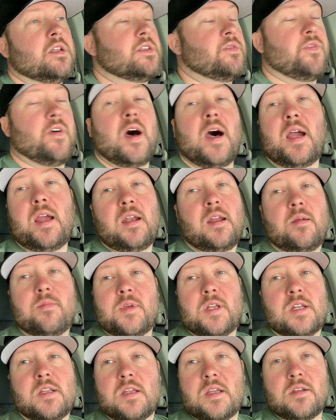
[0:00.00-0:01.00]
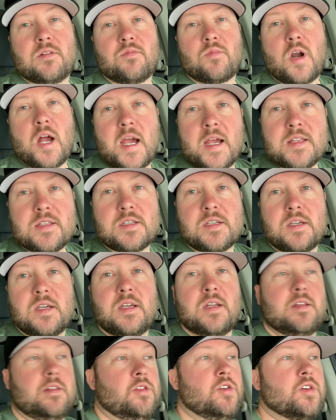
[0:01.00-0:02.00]
fine. I mean, it rides
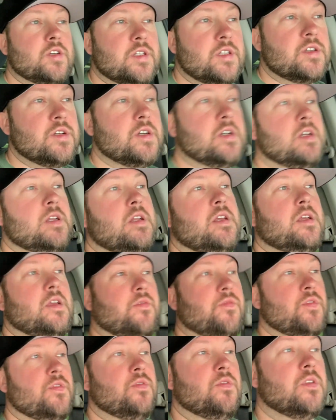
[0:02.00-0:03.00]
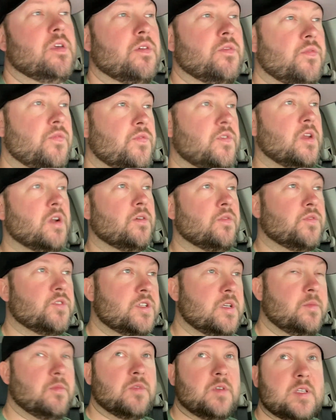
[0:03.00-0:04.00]
good, it looks good. If you know, for
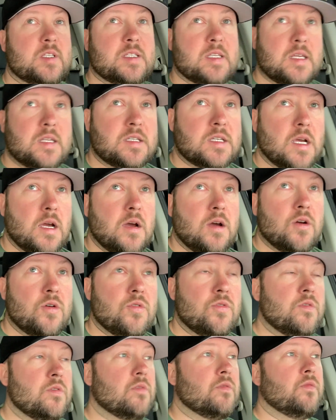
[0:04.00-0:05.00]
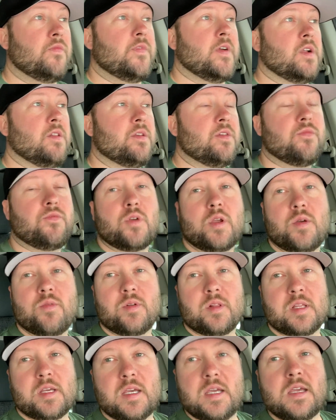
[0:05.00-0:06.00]
some of us that tow fairly
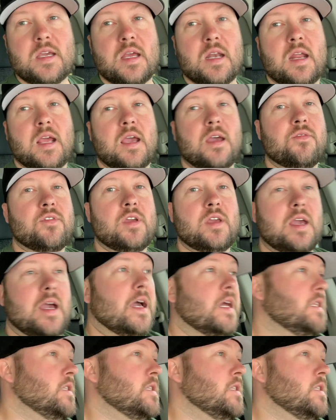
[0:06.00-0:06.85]
frequently and heavy, I